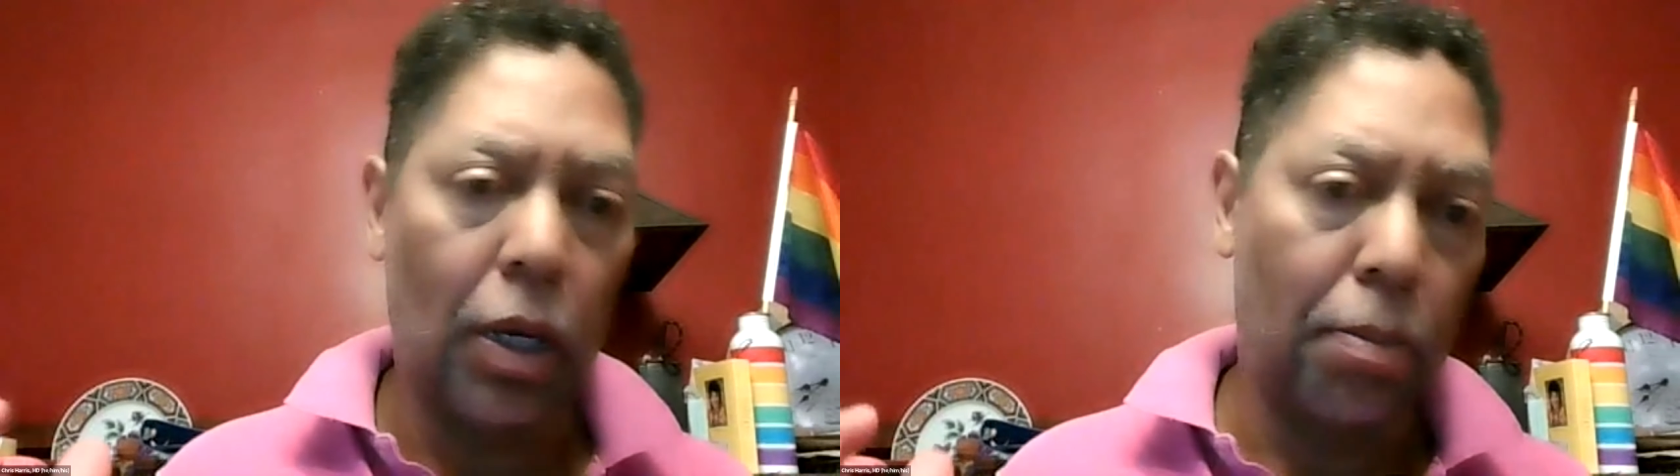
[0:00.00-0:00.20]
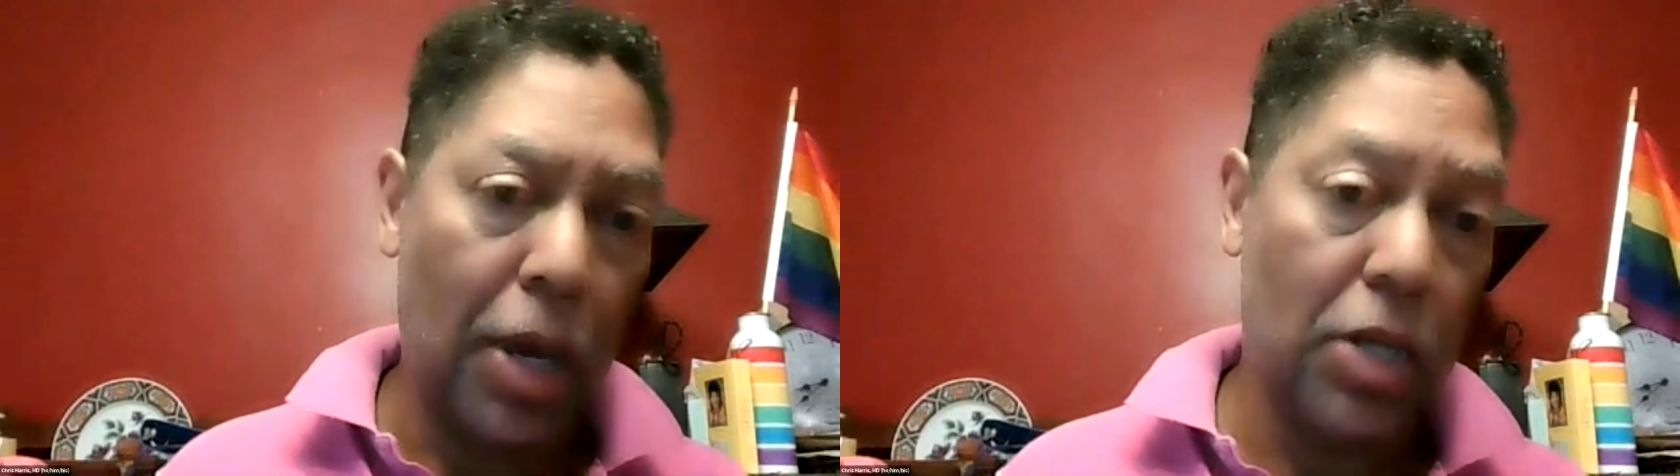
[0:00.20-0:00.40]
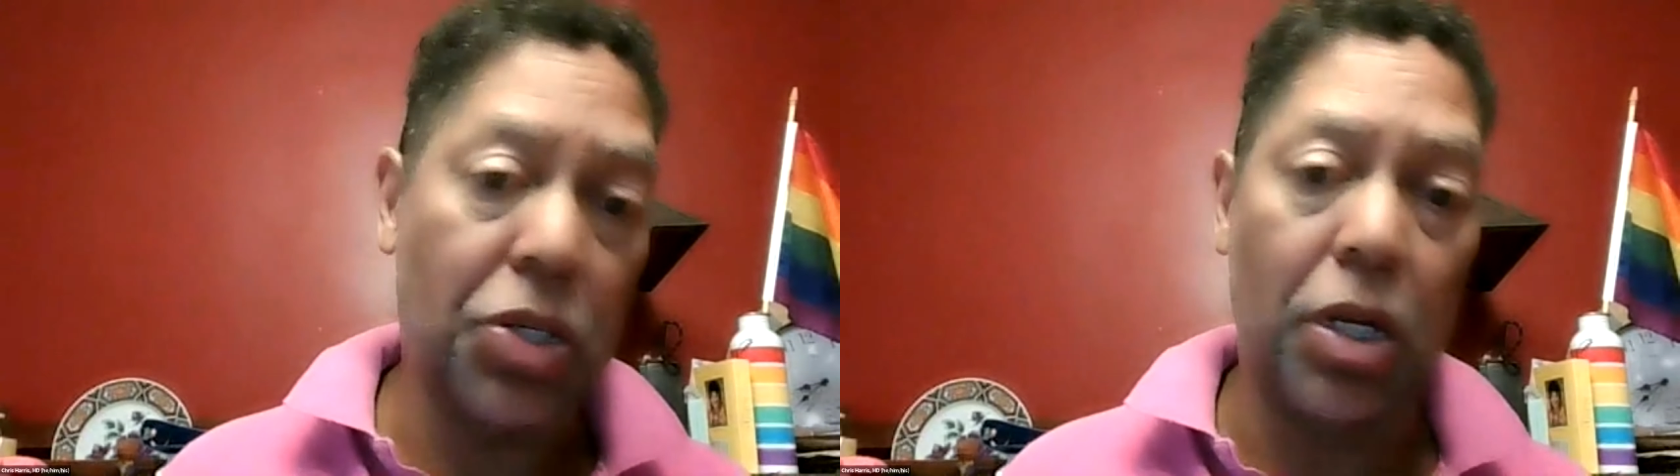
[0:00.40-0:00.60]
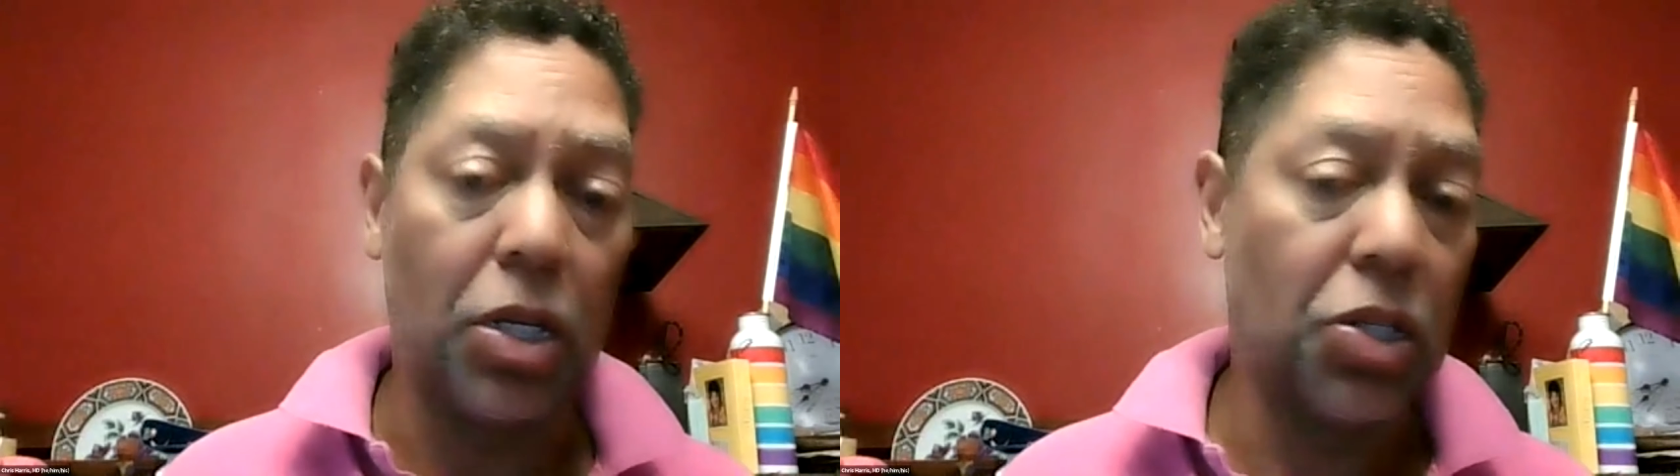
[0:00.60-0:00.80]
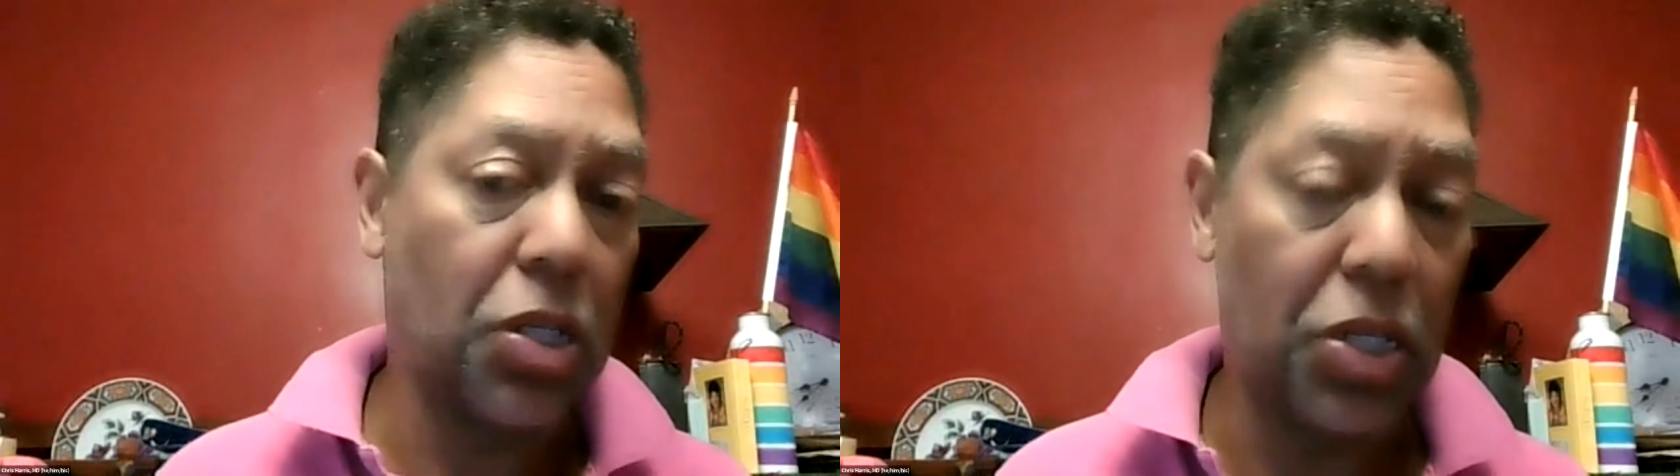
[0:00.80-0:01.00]
medicine
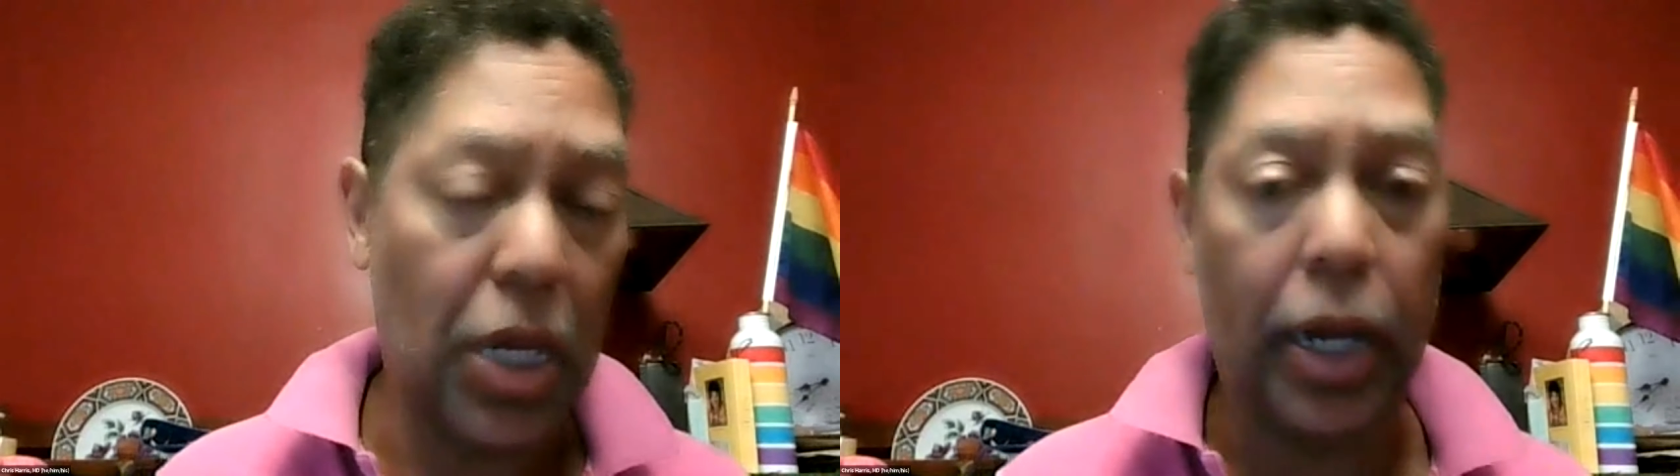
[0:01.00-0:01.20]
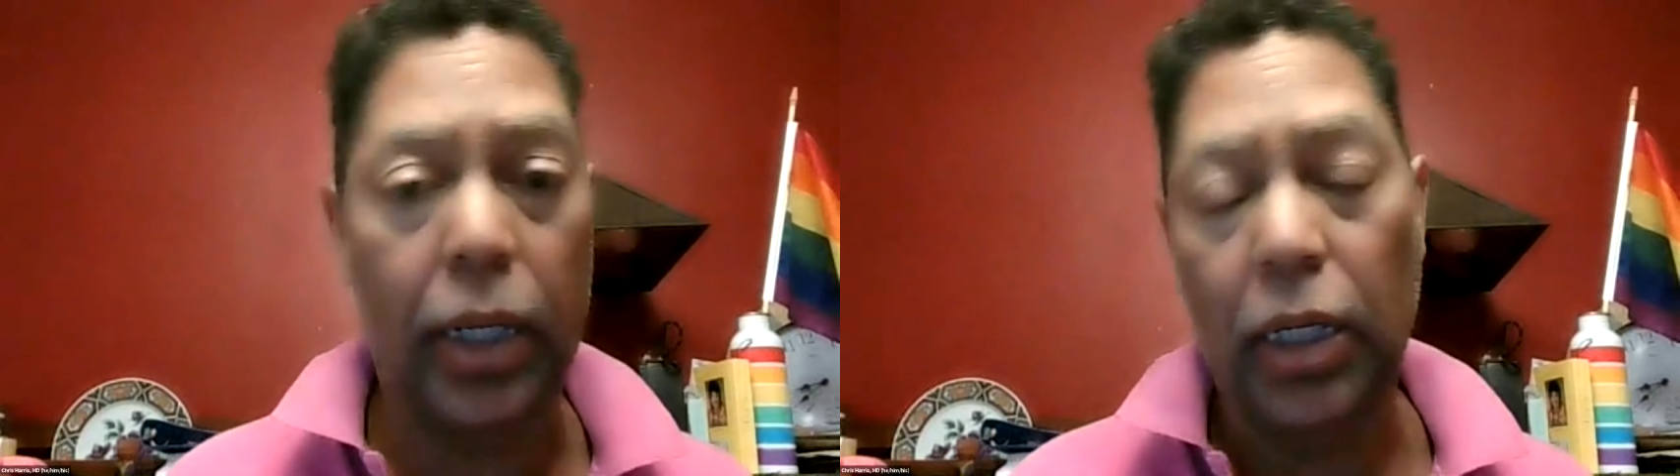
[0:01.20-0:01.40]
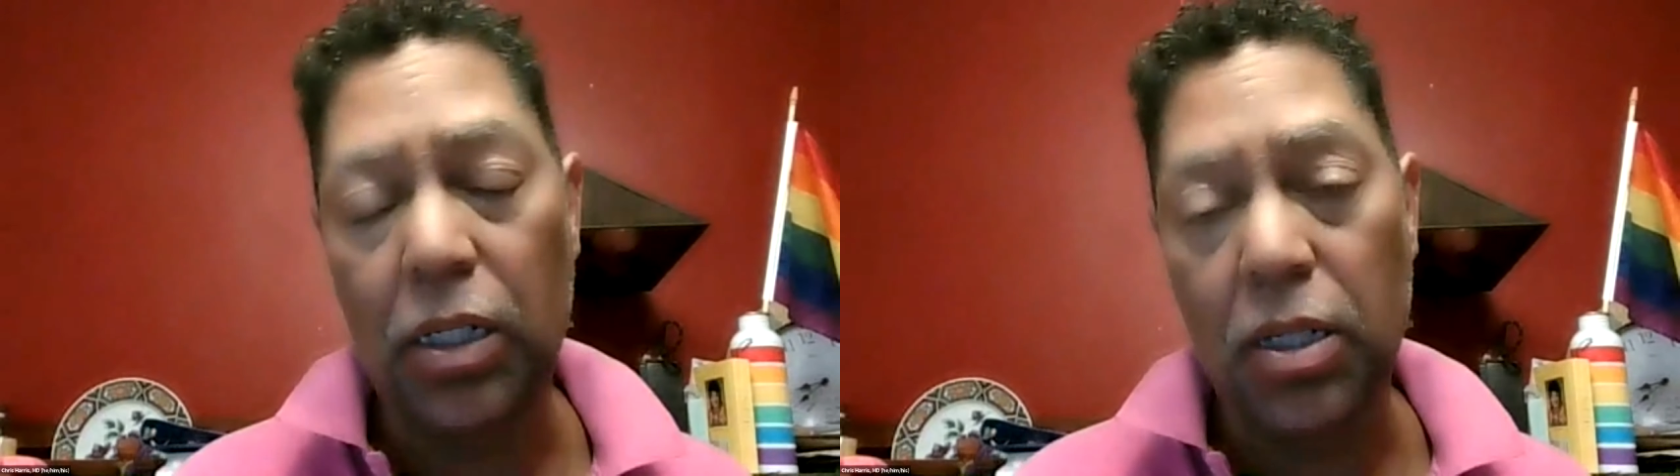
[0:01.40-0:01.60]
and society